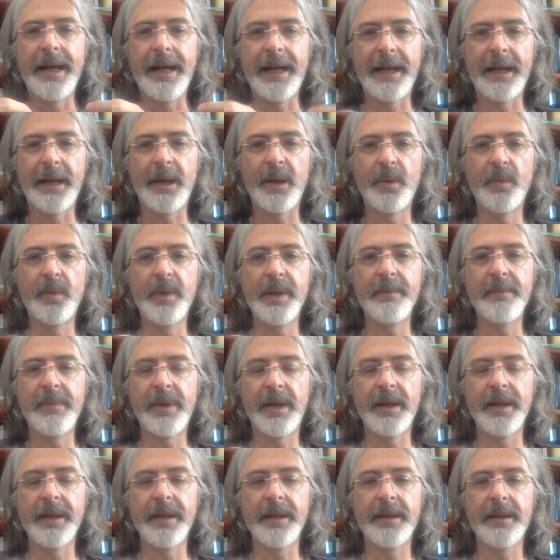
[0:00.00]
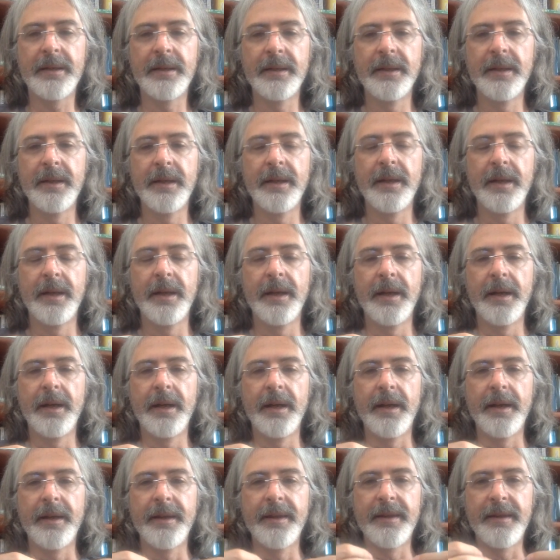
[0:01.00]
how we might
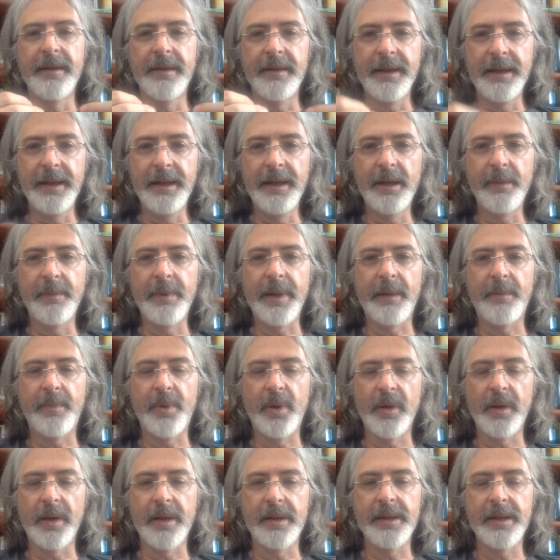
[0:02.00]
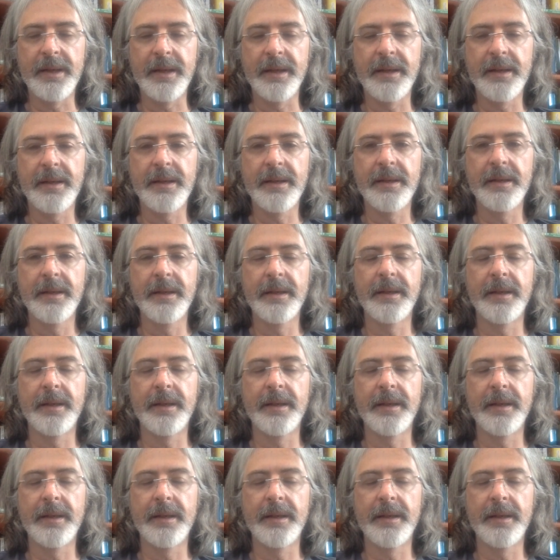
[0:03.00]
think about politics